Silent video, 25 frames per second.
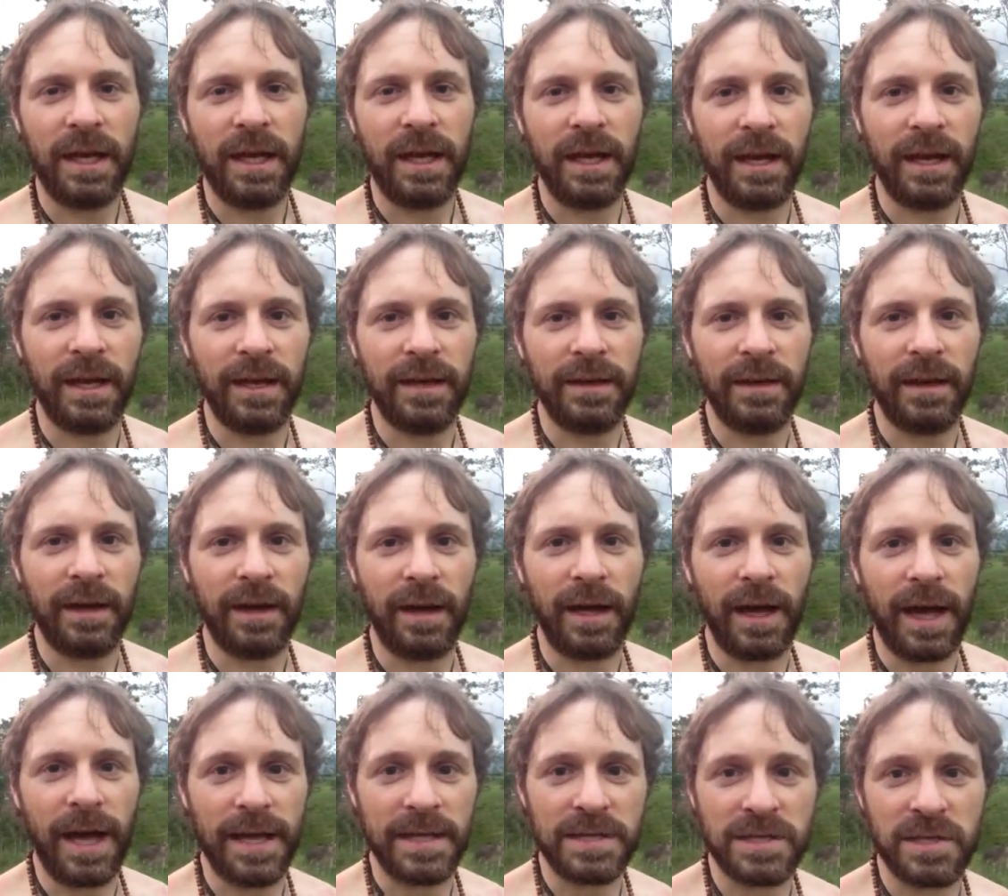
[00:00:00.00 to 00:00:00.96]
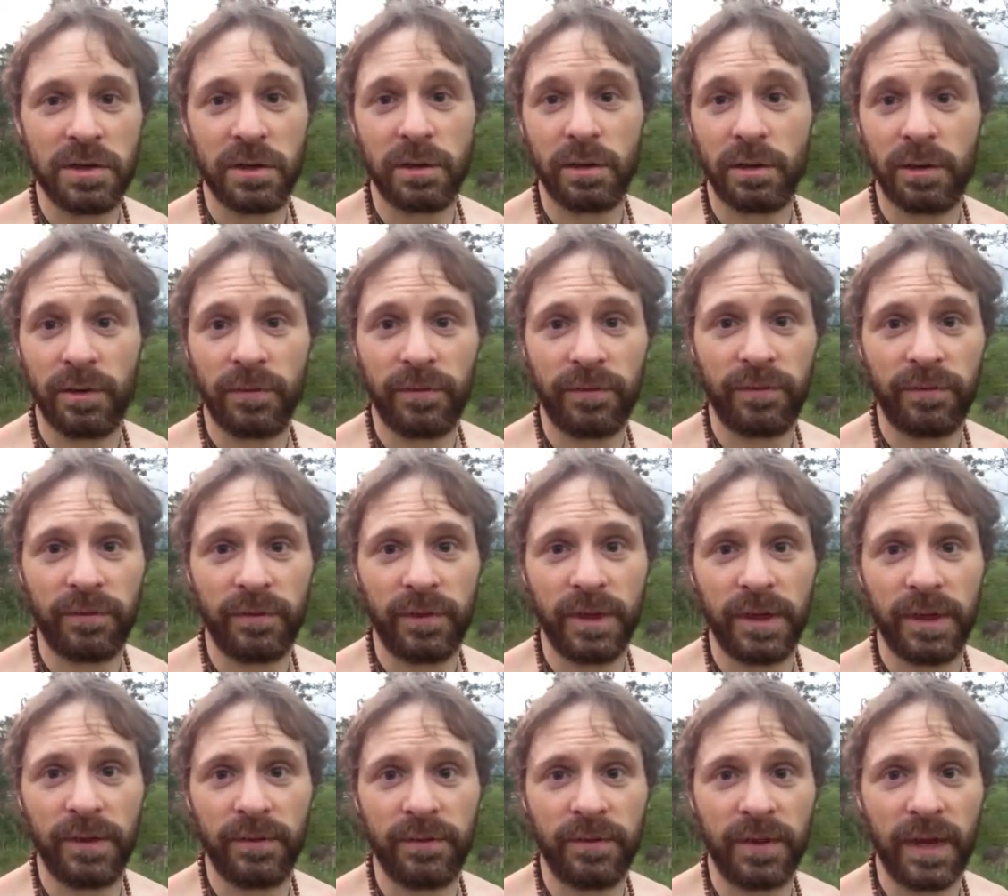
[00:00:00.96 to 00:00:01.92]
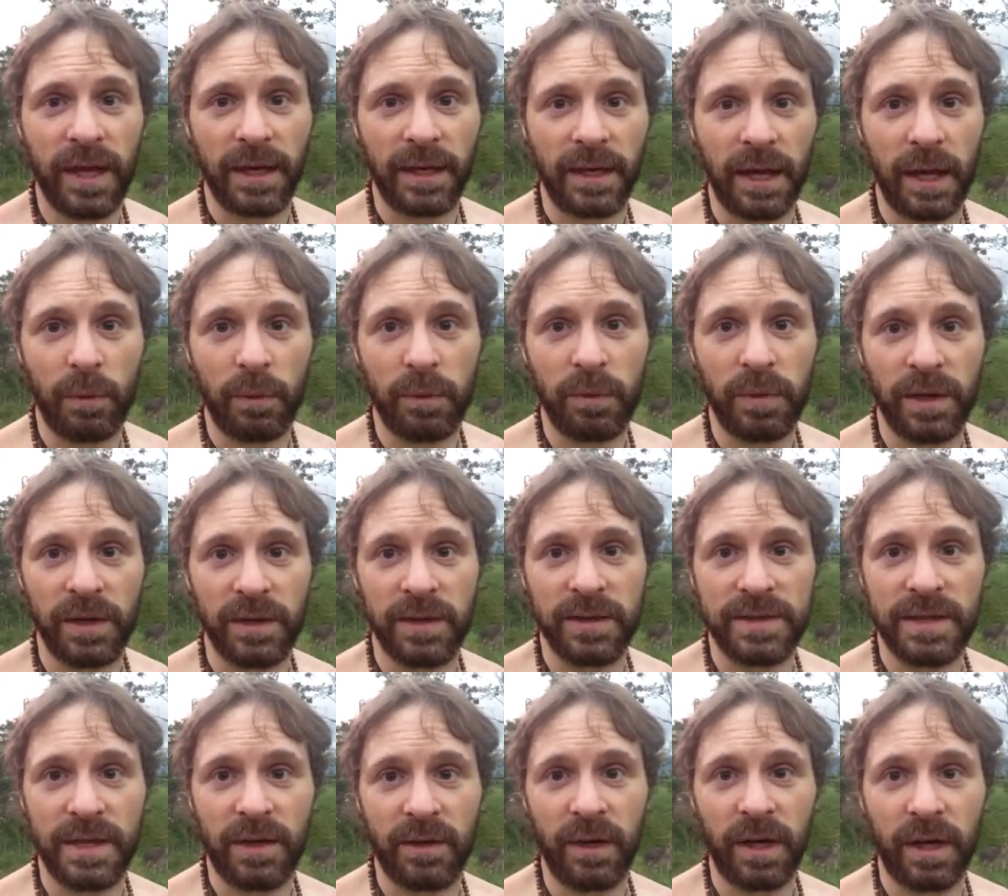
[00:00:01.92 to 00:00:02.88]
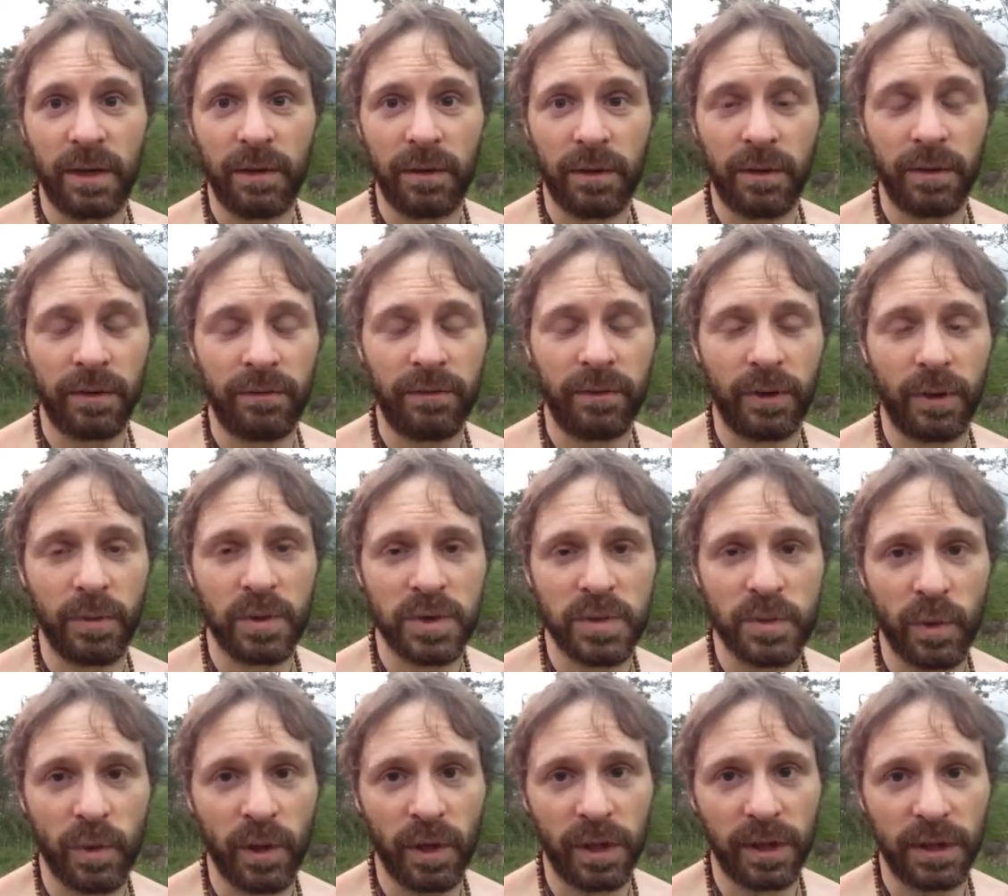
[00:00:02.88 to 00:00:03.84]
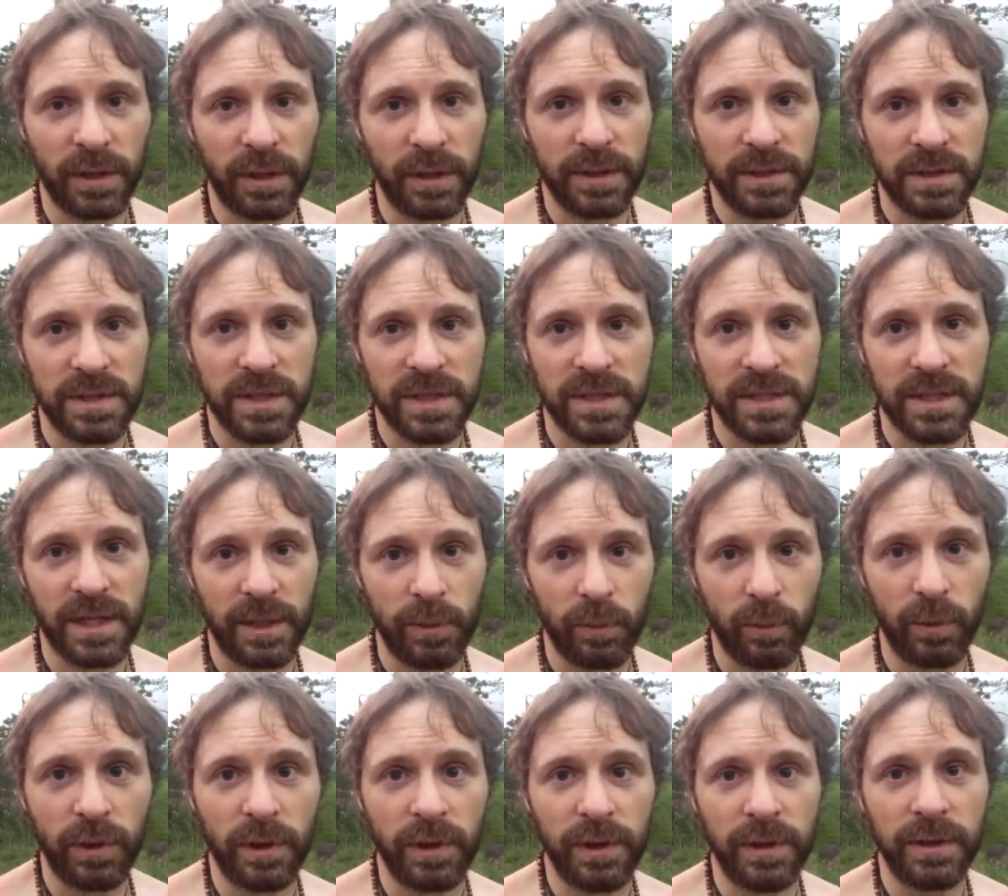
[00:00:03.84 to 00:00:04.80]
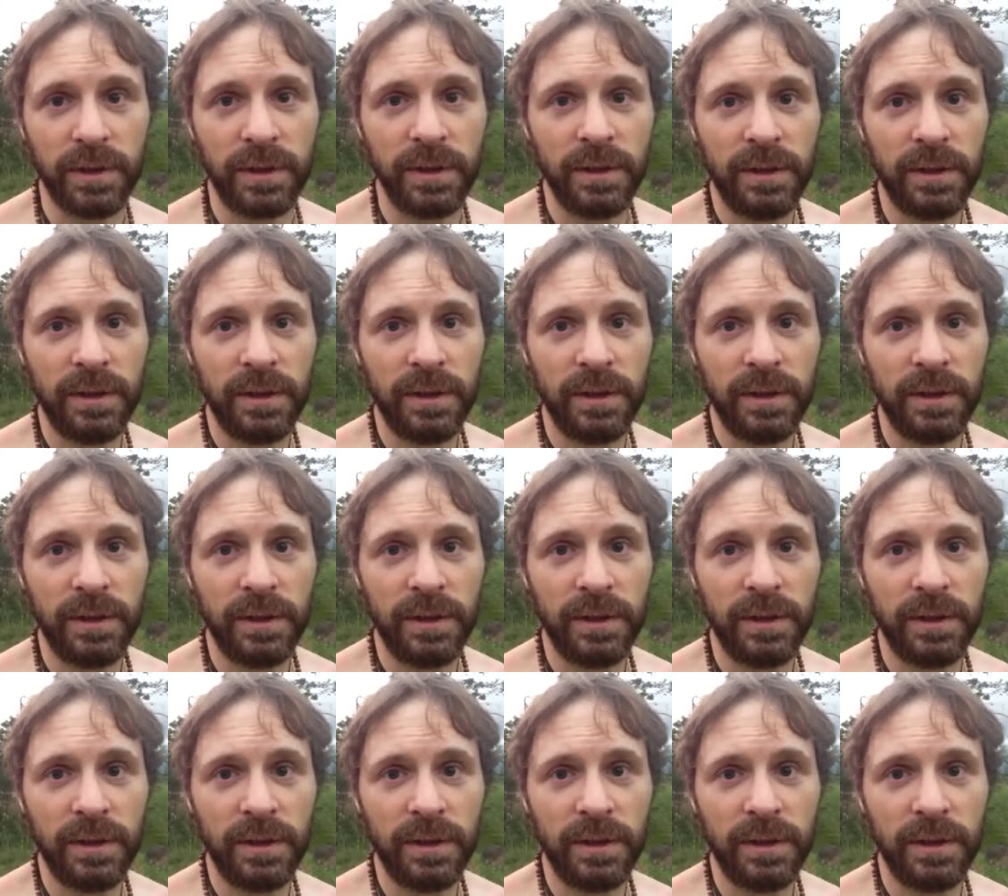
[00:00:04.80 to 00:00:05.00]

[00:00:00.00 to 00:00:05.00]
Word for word: and uh, asked her if, if that guy would be at the tailgate or the farmer's market, and she said he would.